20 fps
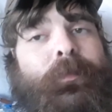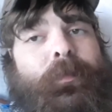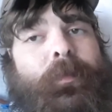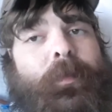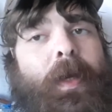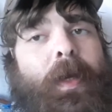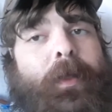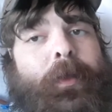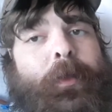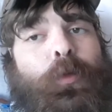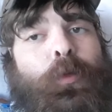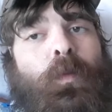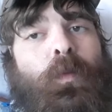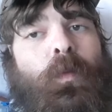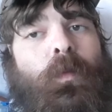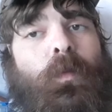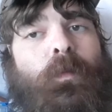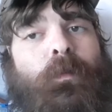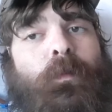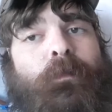I do.
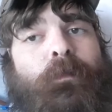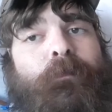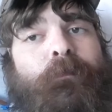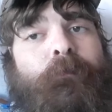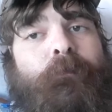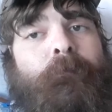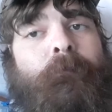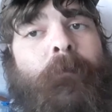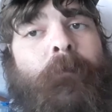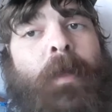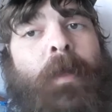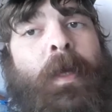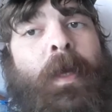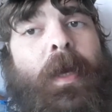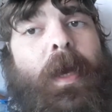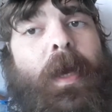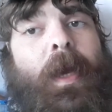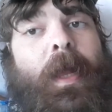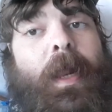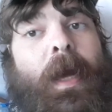
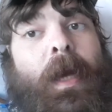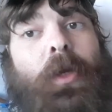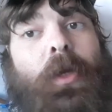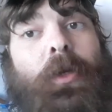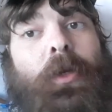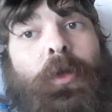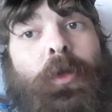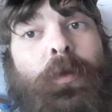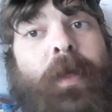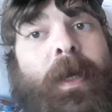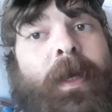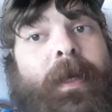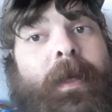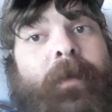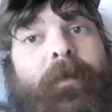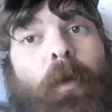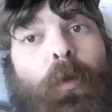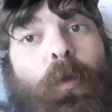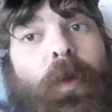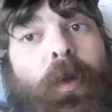And I could do that
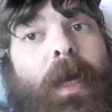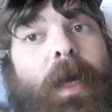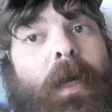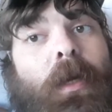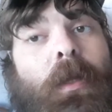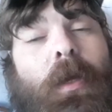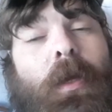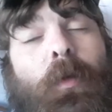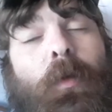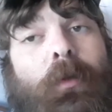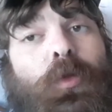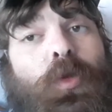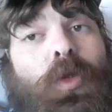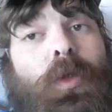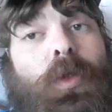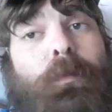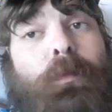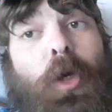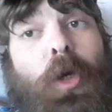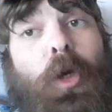if only I could go out to
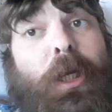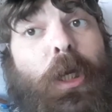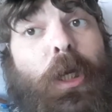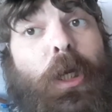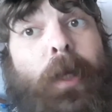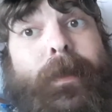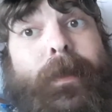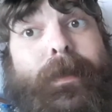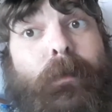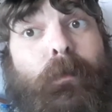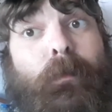the parking lot.